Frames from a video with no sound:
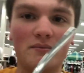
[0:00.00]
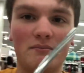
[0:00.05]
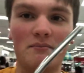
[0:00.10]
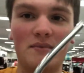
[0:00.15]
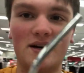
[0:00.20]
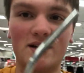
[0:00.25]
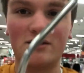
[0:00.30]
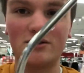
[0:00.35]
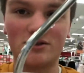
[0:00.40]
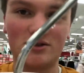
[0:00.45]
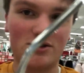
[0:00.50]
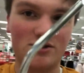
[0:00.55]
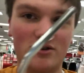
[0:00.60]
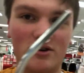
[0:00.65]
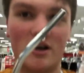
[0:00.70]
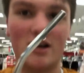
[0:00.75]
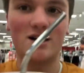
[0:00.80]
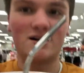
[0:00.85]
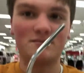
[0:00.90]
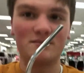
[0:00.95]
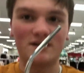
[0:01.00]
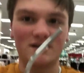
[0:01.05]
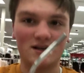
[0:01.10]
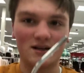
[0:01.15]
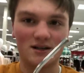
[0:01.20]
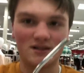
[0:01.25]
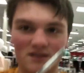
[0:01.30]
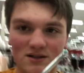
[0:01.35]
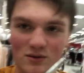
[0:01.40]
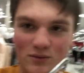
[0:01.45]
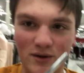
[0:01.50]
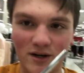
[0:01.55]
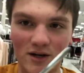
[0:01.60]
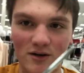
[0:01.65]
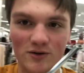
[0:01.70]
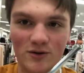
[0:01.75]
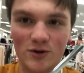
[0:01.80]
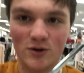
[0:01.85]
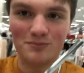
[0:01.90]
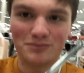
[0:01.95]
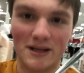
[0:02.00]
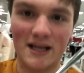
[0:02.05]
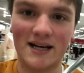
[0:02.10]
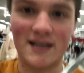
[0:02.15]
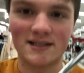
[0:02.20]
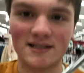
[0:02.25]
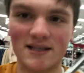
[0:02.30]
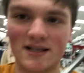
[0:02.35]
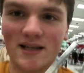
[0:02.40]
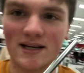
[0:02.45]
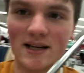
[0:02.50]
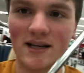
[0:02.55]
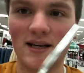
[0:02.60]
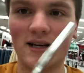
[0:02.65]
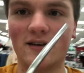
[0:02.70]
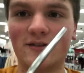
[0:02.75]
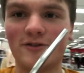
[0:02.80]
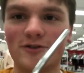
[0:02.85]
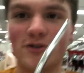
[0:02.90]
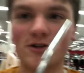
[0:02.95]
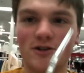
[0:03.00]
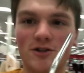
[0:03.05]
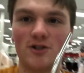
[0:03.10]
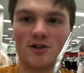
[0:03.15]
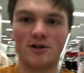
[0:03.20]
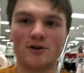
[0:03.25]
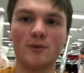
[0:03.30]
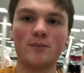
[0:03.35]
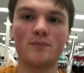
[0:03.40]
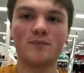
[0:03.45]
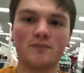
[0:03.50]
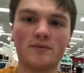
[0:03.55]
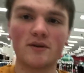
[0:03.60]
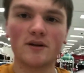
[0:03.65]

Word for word: Metal straw because we don't do plastic, and neither should you.